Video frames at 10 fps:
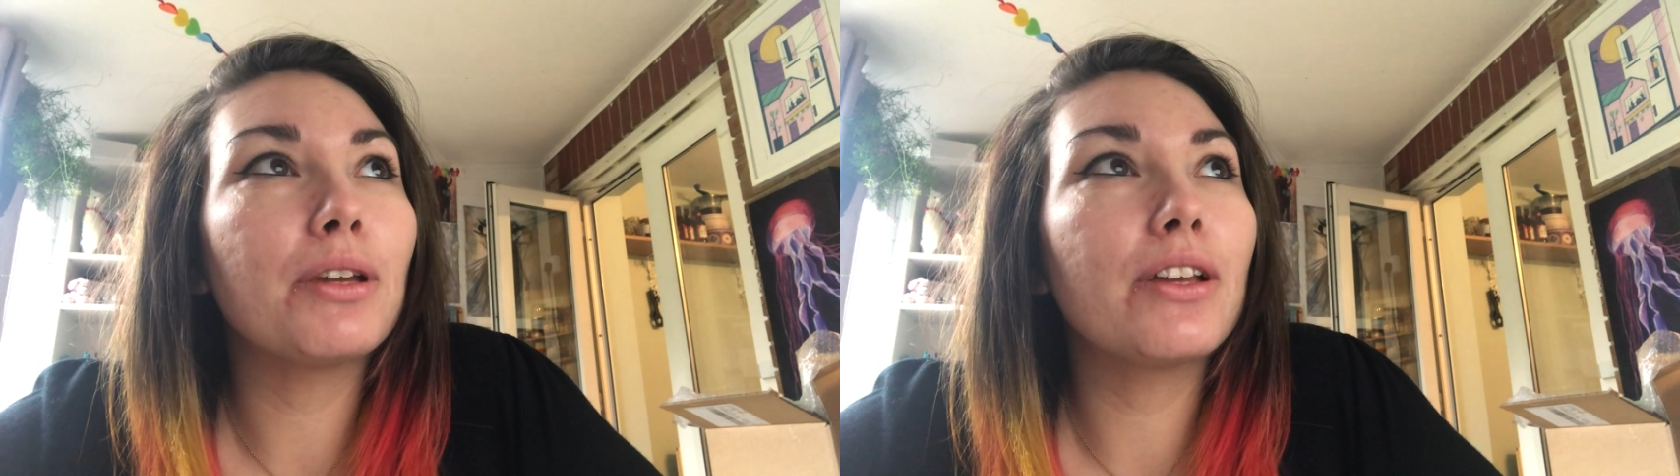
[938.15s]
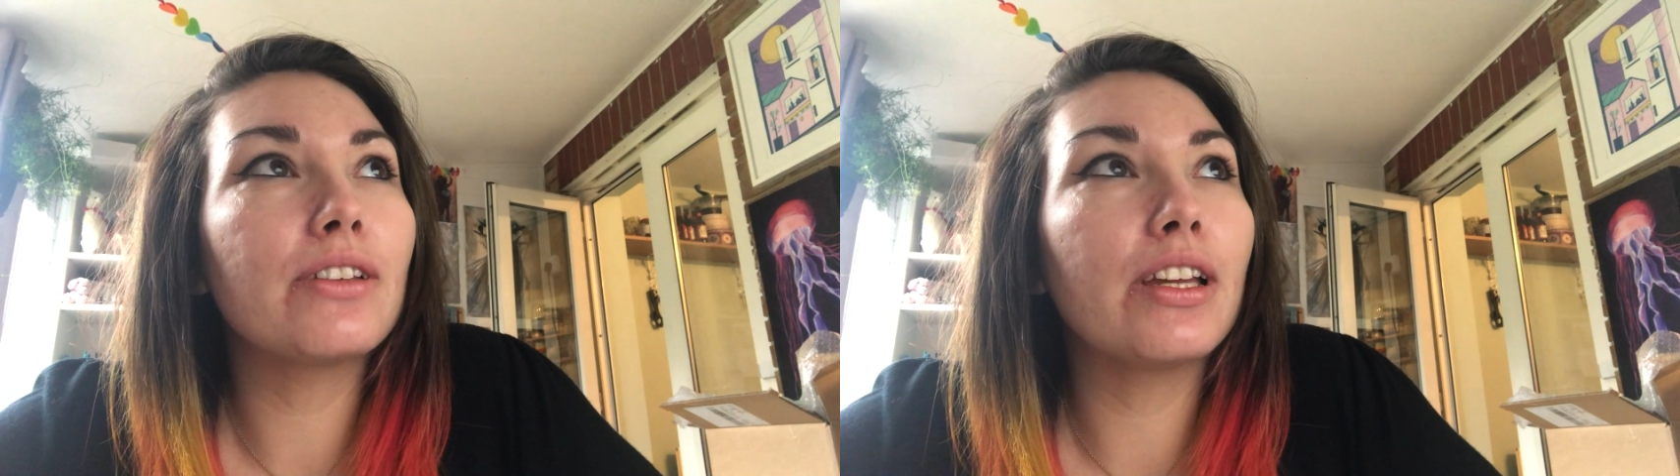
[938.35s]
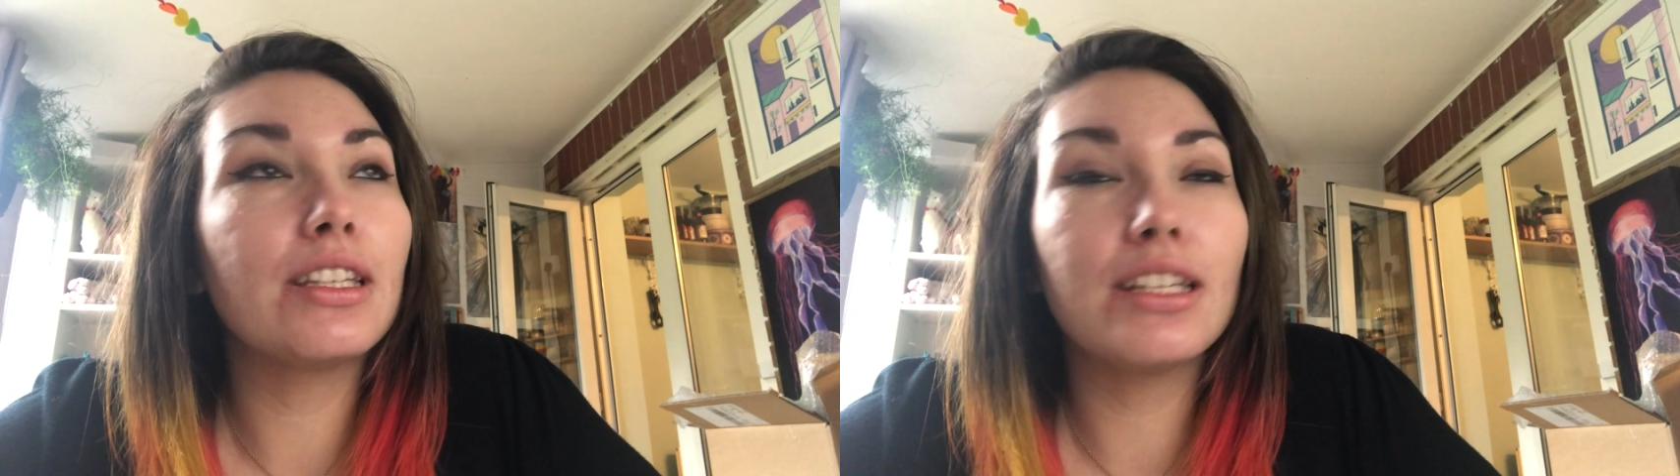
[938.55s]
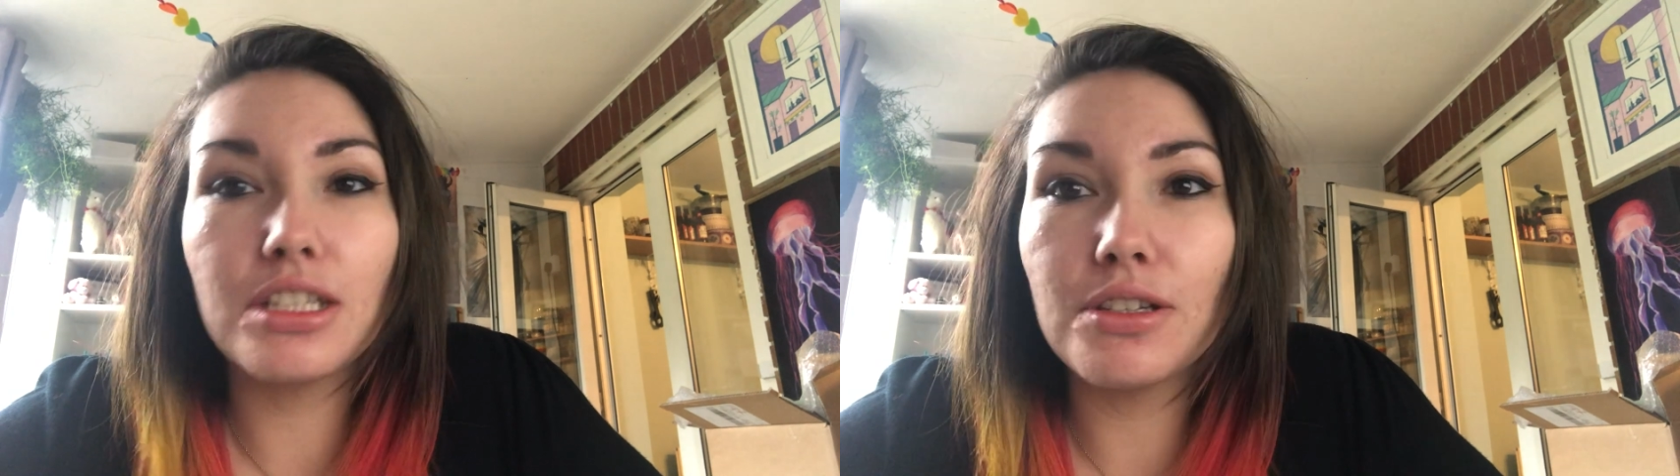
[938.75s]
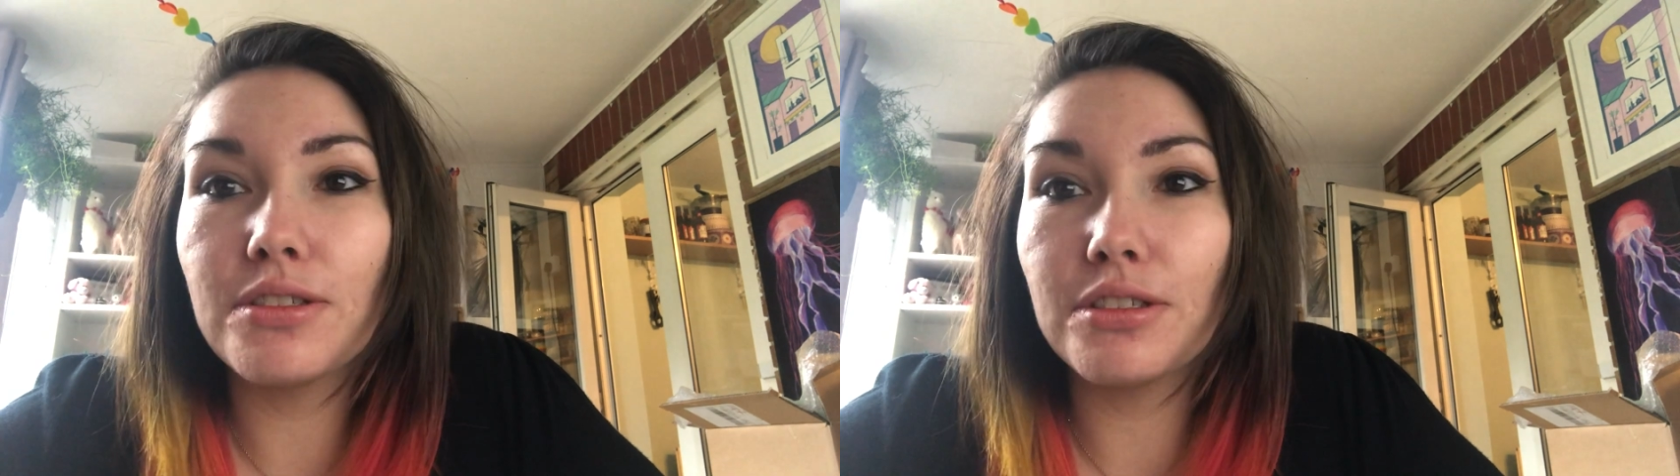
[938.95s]
because I did
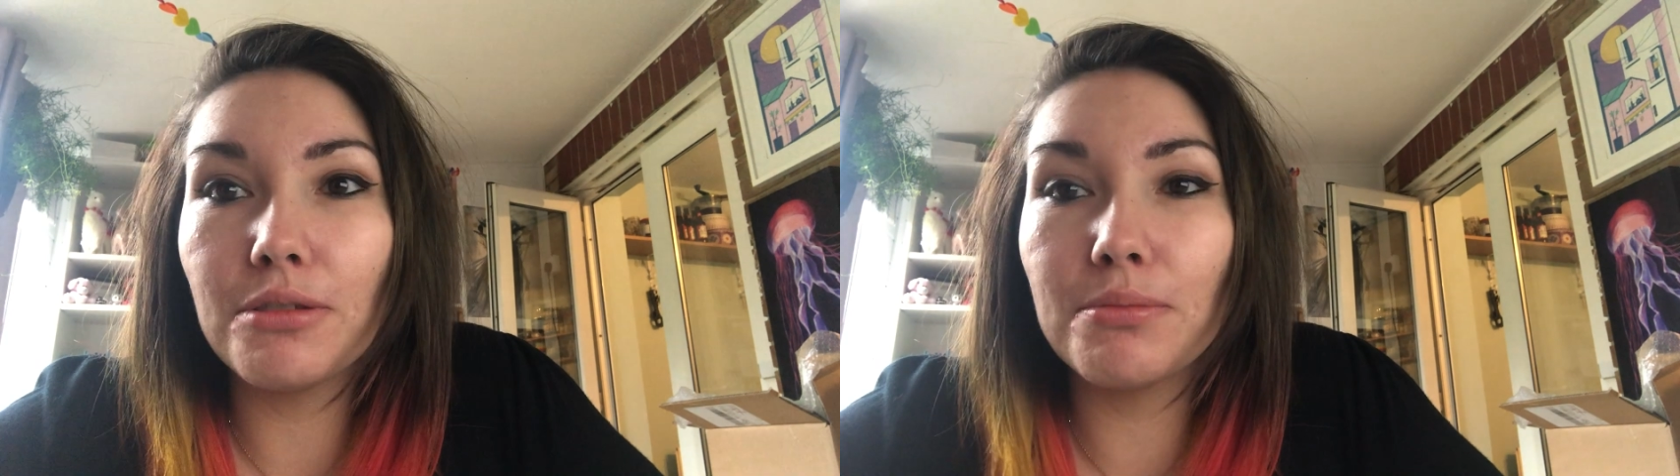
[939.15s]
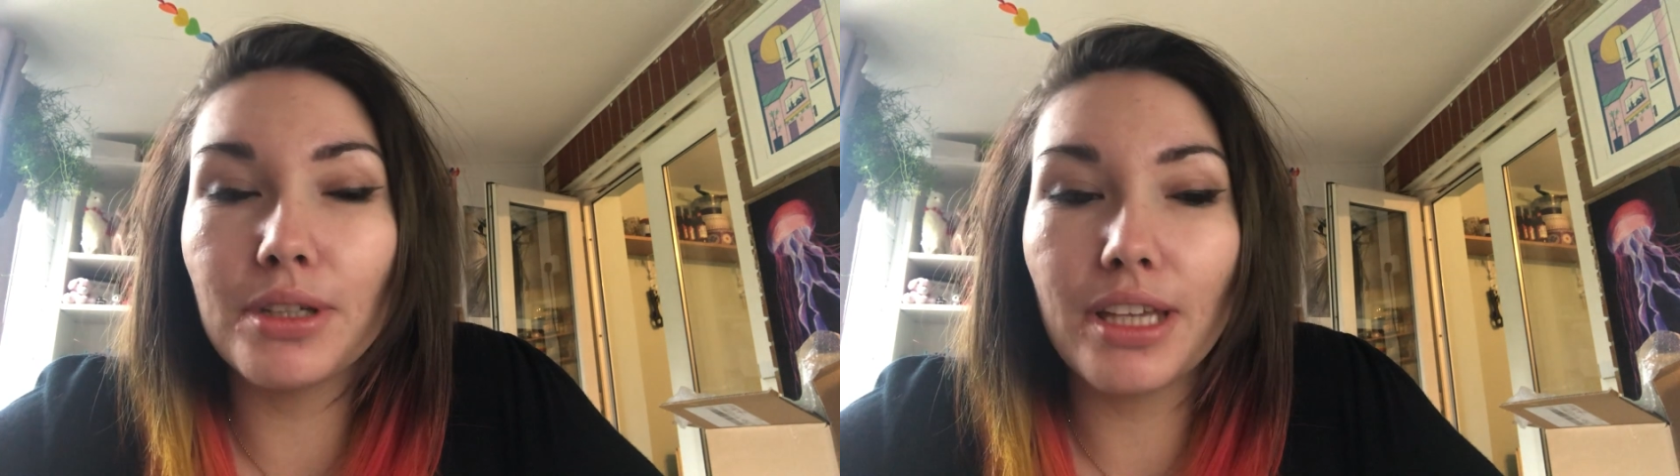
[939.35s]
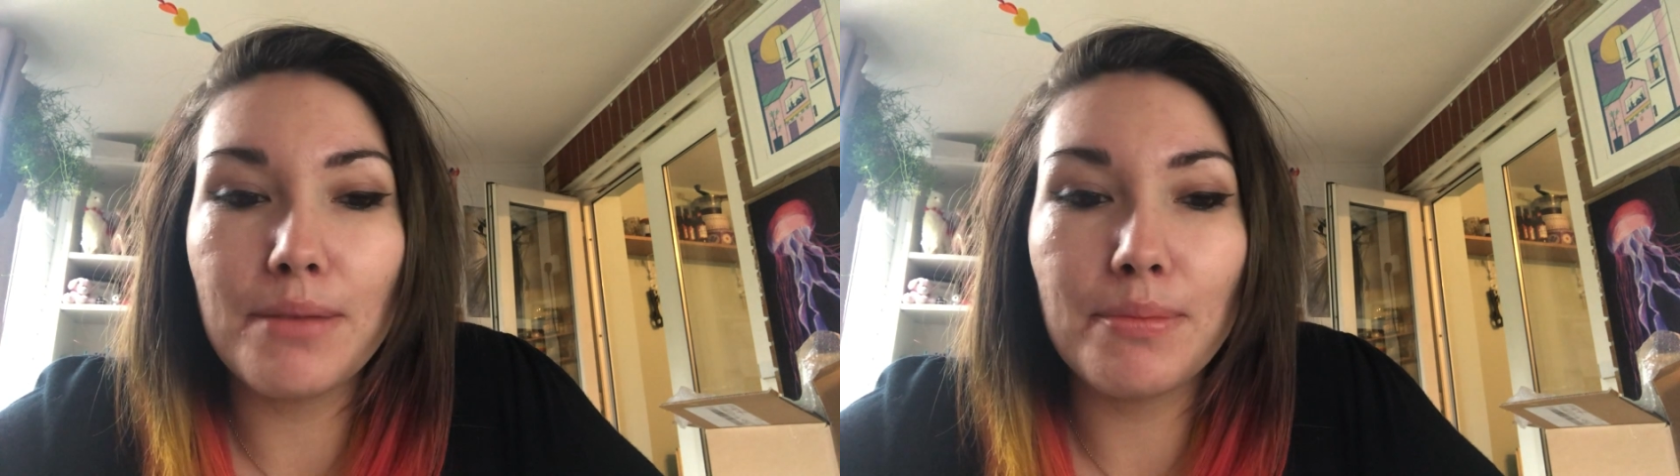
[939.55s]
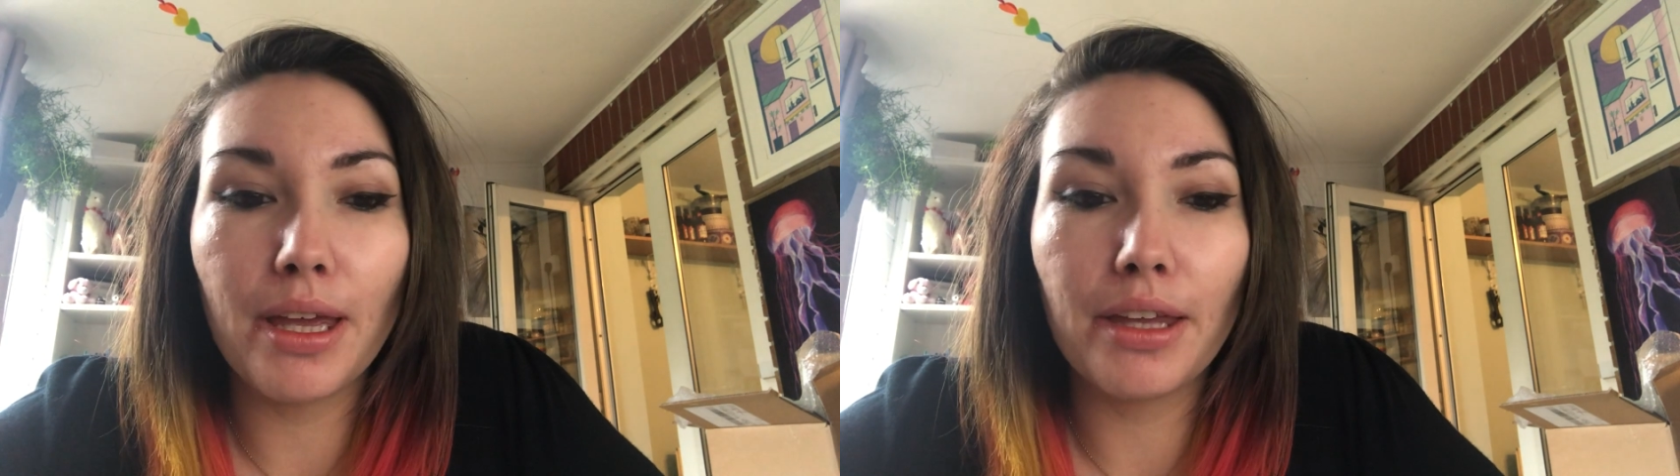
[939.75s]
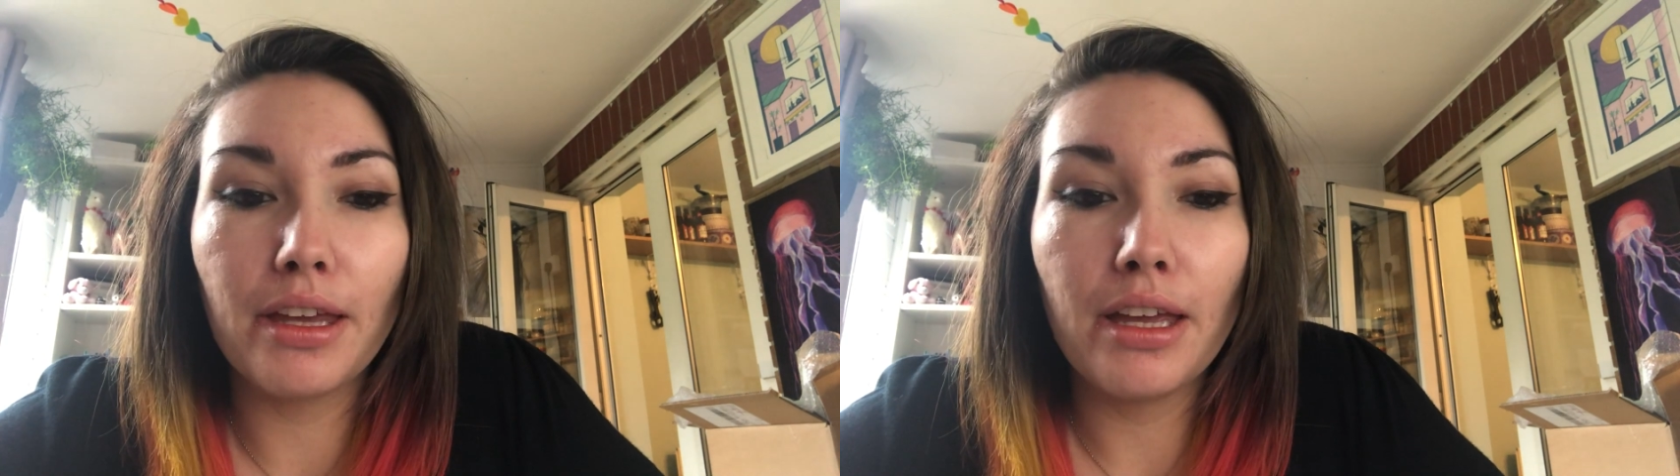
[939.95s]
used to do
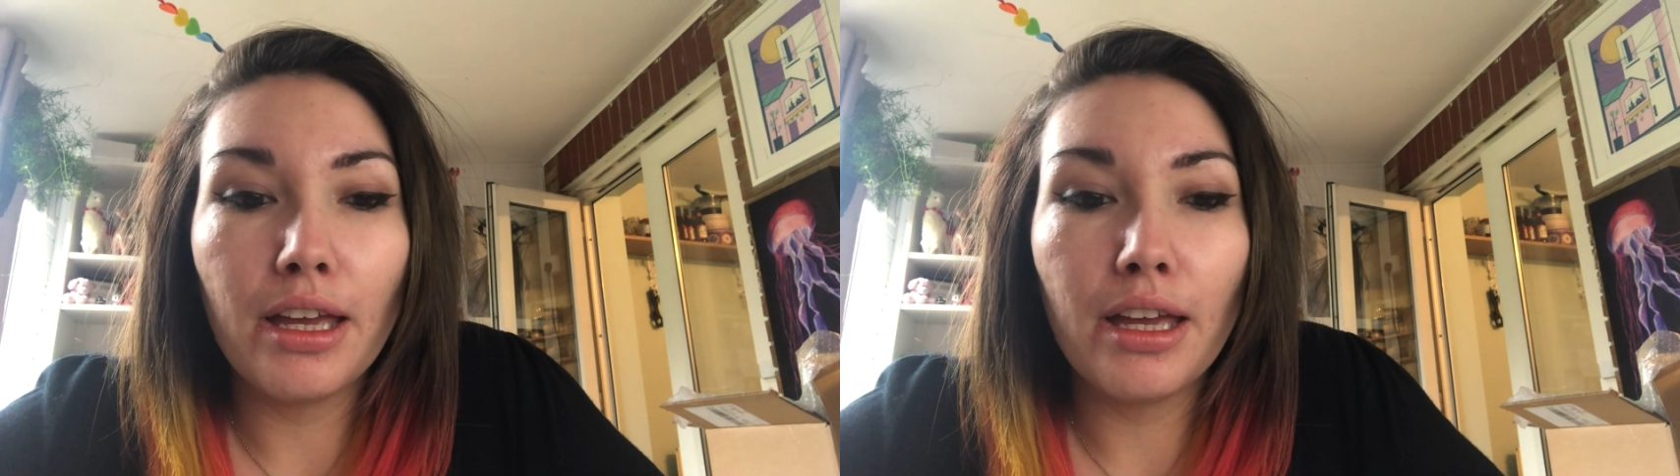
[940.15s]
bookkeeping